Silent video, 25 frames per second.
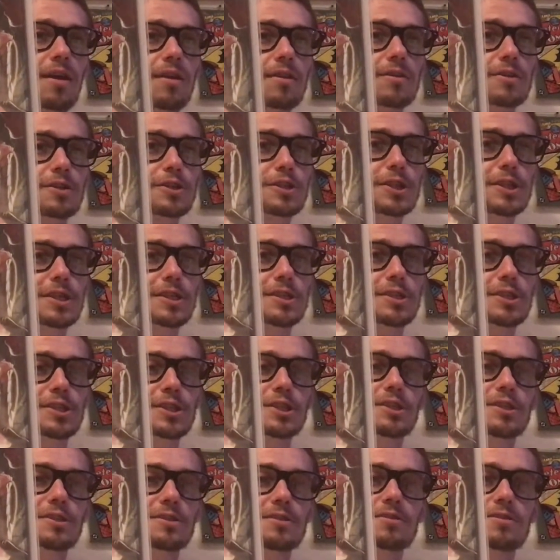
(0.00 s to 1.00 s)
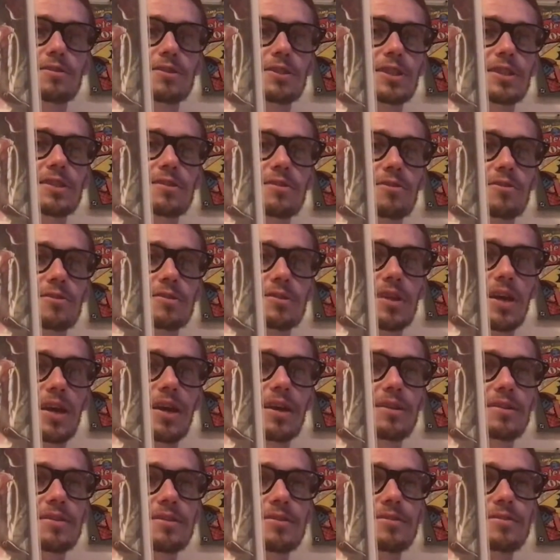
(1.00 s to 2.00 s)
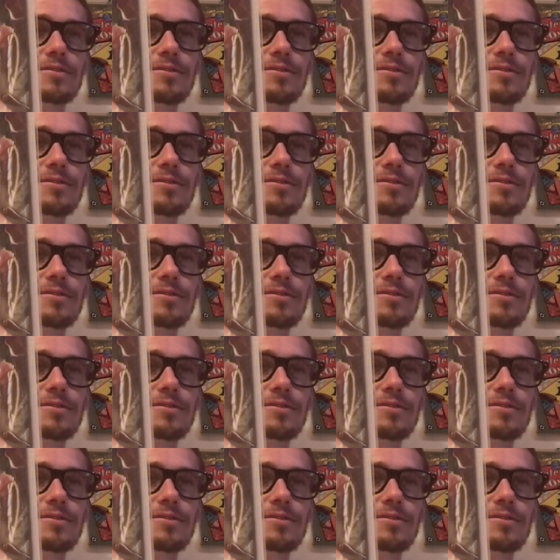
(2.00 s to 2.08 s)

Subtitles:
Look, she's not scared.